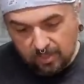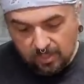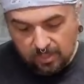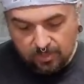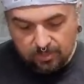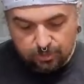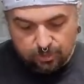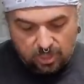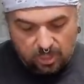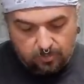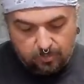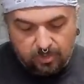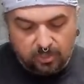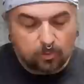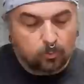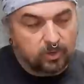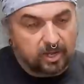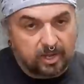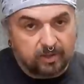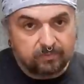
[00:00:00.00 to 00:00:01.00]
In the shop here
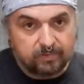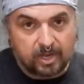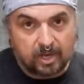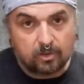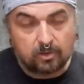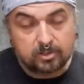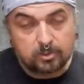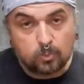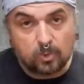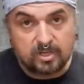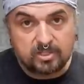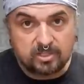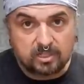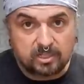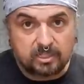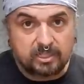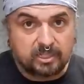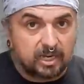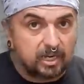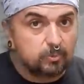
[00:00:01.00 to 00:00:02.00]
we have countless ways to
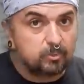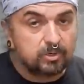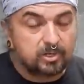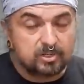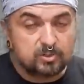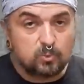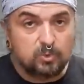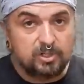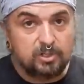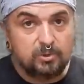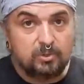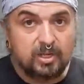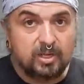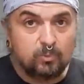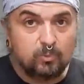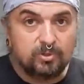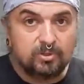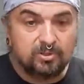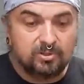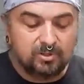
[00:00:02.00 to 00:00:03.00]
clean it out, because we do
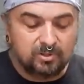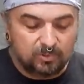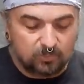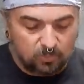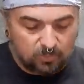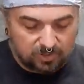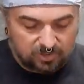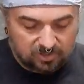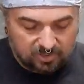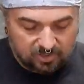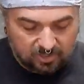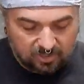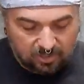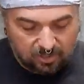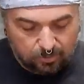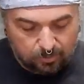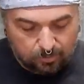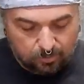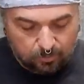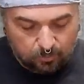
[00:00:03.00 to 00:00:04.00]
that with
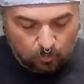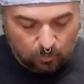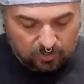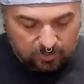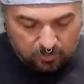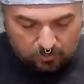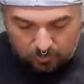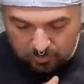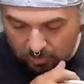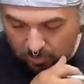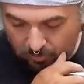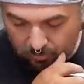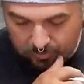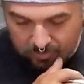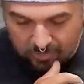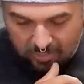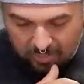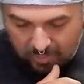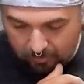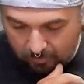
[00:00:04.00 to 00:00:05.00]
other whistles all the
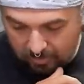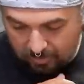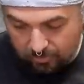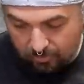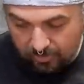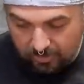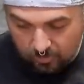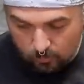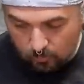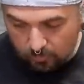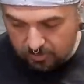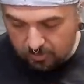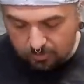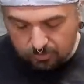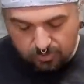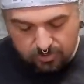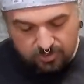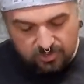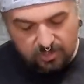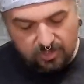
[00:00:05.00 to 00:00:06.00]
time, like our eagle
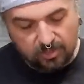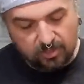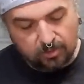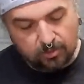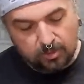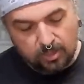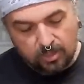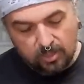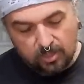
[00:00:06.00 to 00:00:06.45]
whistles you see here.